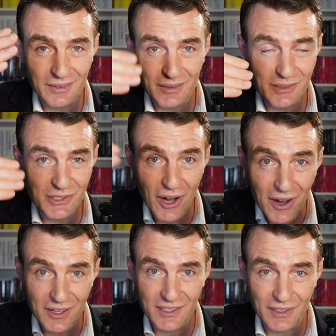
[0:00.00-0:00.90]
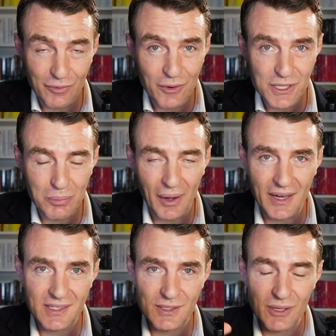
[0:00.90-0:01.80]
start in the first
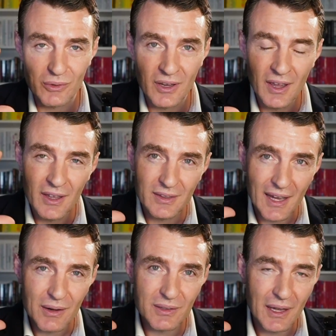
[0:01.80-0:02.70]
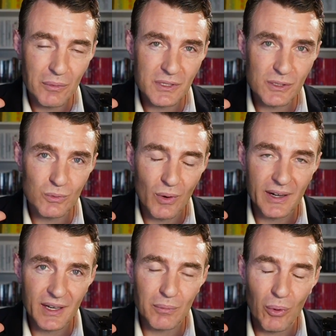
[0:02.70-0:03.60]
place. So that that was
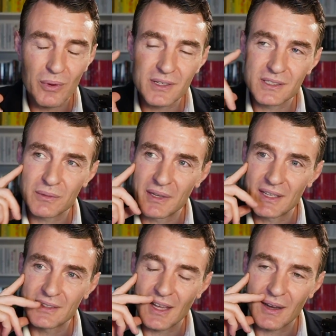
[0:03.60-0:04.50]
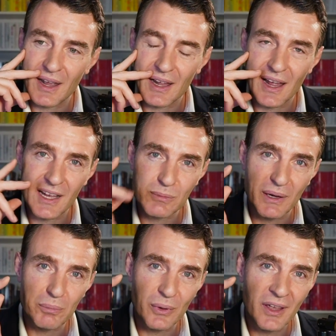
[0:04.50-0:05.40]
quite important to me that
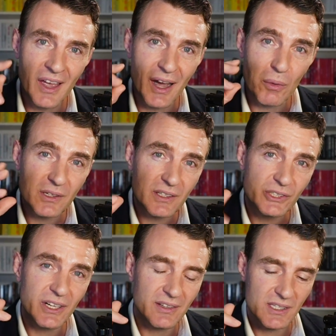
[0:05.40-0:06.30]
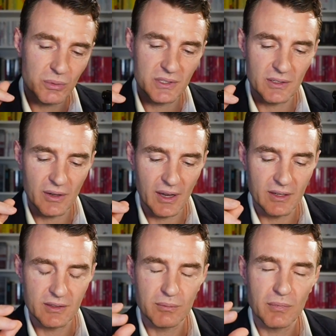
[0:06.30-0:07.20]
aspect. But I wanted to share this with you,
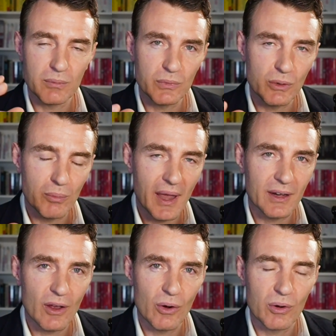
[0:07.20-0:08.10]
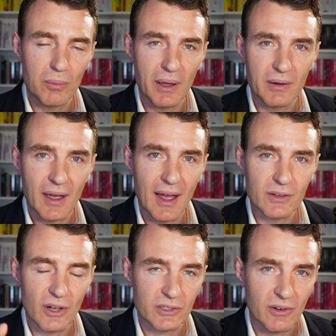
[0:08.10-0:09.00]
and you may know about
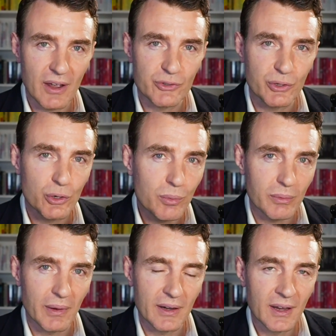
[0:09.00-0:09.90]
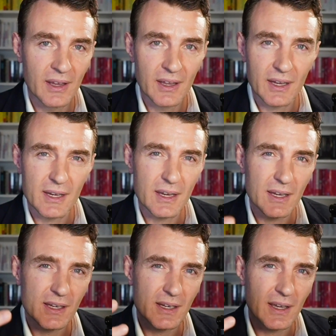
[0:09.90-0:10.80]
Dr. Andrew Huberman. He
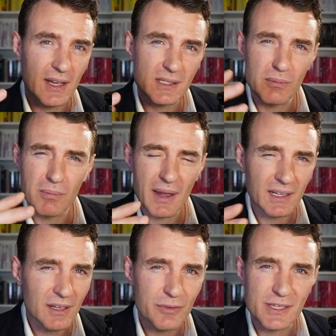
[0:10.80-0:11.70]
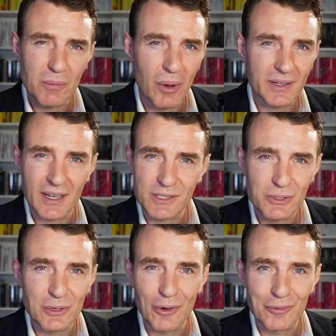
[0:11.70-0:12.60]
he has a magnificent podcast.
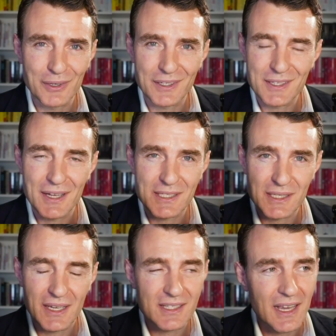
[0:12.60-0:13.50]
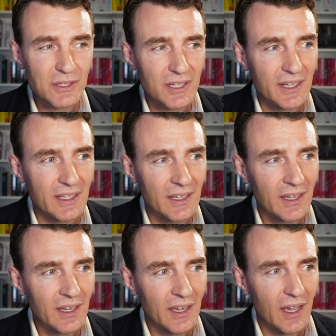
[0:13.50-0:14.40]
You'd love it. It's essentially
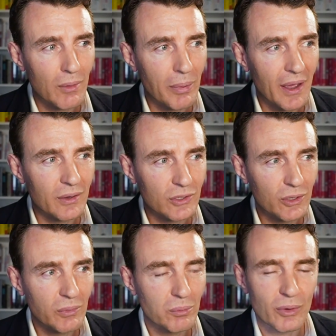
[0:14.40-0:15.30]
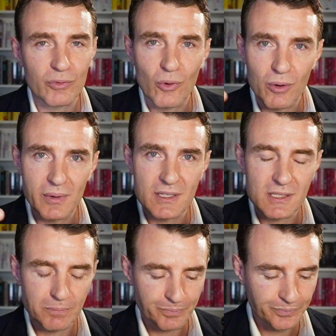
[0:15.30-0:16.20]
about human
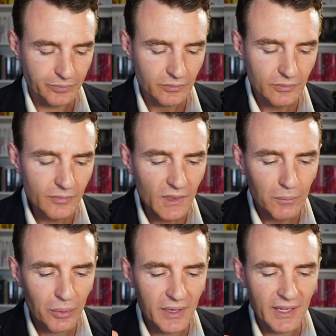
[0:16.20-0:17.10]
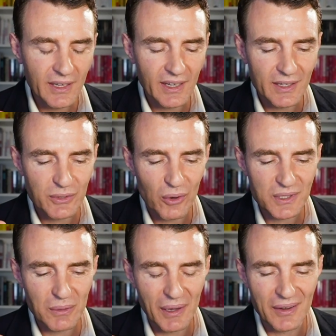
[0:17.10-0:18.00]
performance, but he he
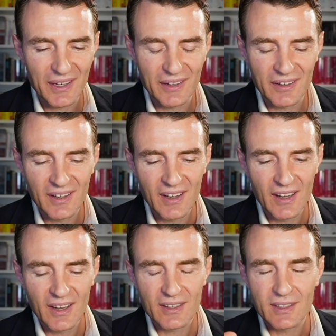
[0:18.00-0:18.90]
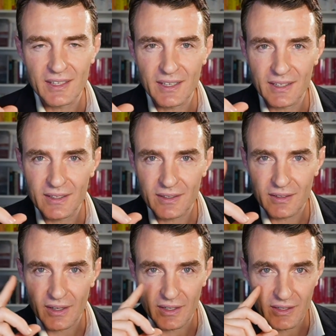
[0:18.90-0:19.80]
talked about in the
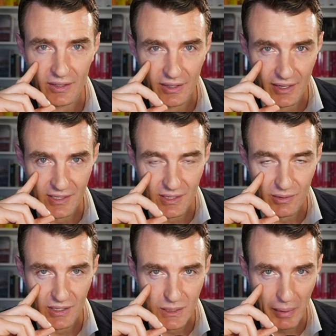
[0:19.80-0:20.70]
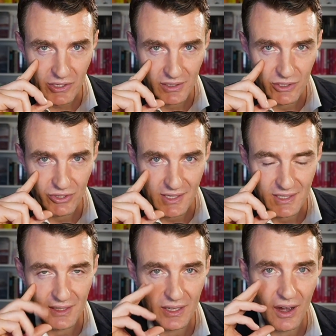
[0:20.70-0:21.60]
he's a, special interest
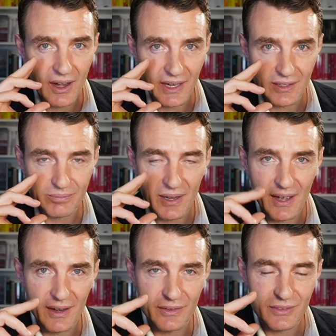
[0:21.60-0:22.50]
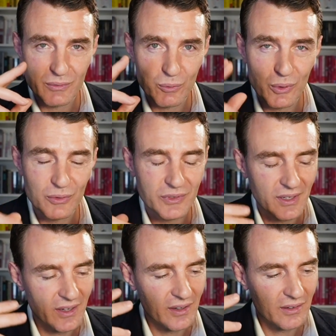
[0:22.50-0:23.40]
in the eye and one of
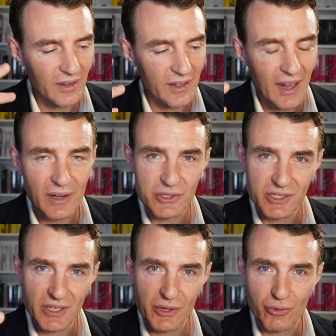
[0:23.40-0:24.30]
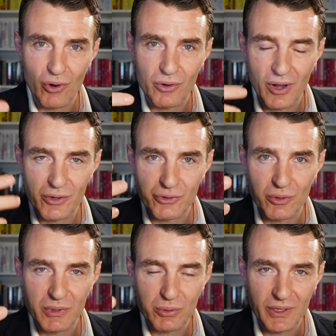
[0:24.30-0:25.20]
the analogies I drew I
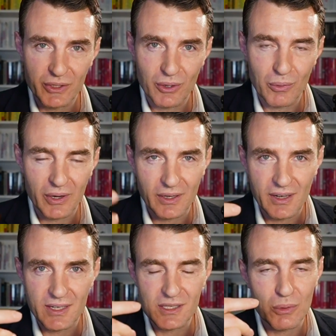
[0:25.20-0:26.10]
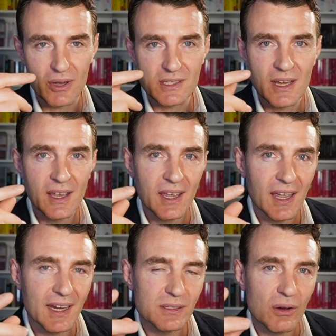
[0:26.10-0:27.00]
drew between your work and his was
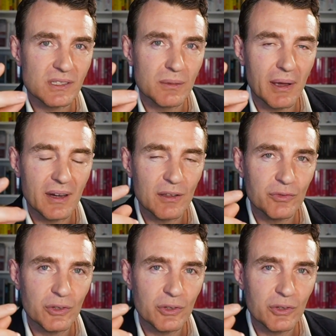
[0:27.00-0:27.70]
he talked about if